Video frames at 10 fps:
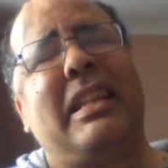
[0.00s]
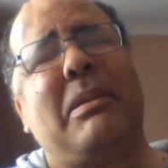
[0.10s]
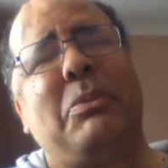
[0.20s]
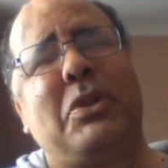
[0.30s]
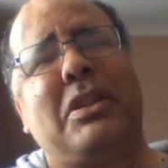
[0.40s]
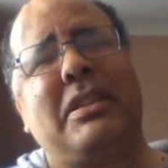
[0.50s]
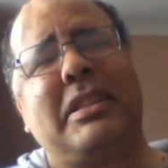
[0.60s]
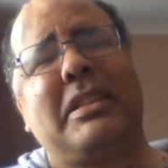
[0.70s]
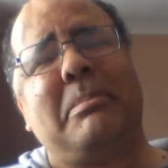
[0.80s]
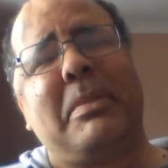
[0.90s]
they would
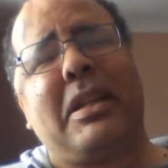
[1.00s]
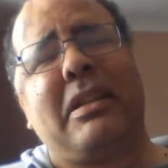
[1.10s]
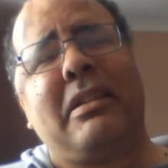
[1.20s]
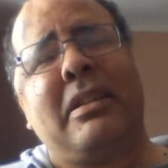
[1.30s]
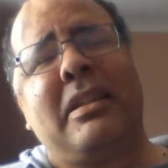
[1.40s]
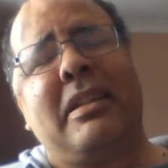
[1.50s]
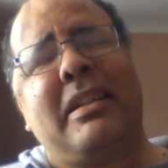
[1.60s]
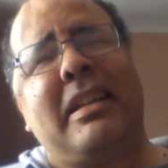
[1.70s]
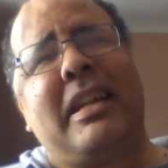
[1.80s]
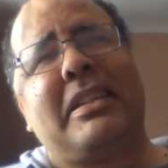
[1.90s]
consider me
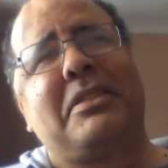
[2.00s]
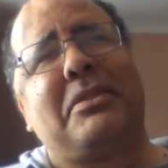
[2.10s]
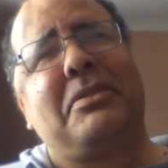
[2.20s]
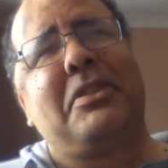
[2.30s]
as a